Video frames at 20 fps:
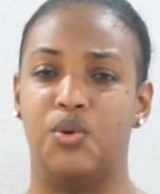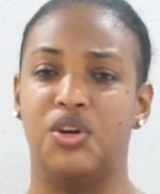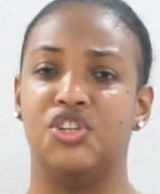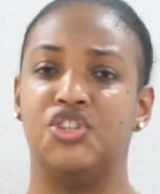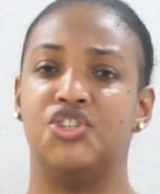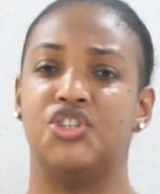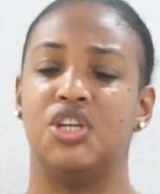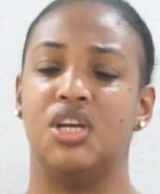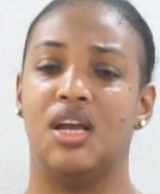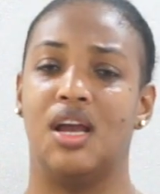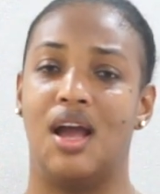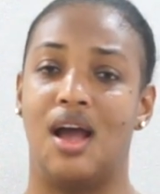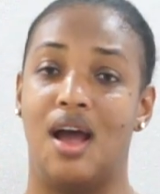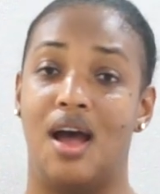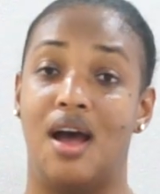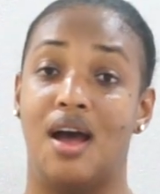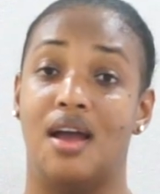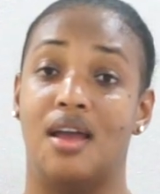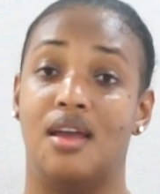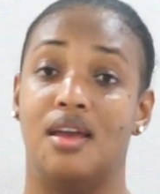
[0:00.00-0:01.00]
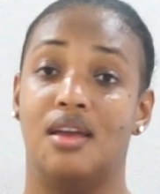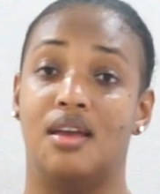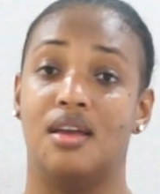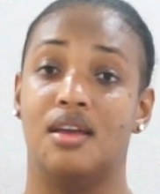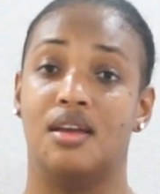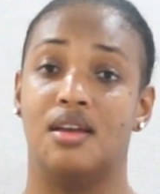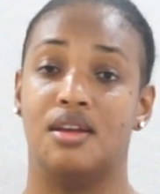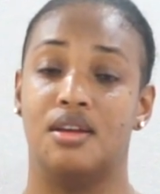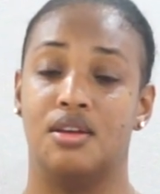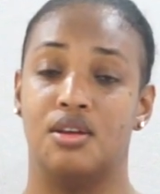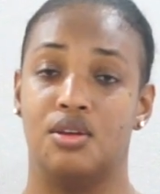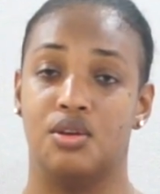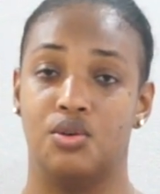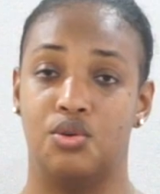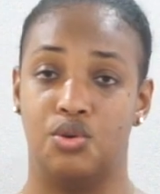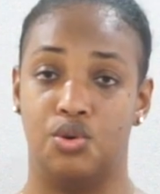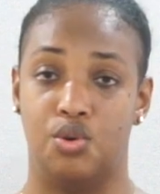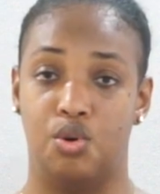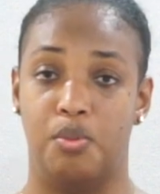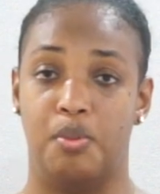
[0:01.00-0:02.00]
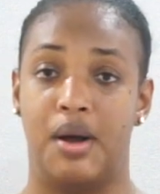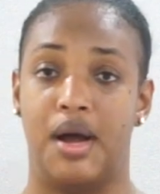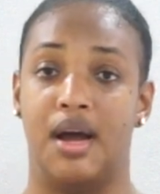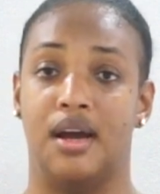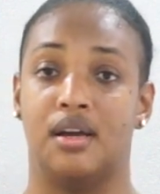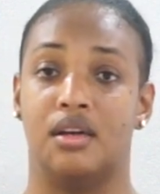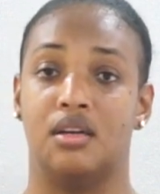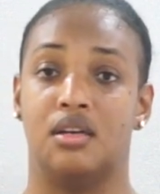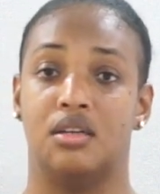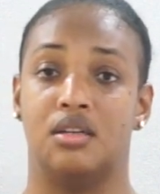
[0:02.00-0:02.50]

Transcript: wishing I could go back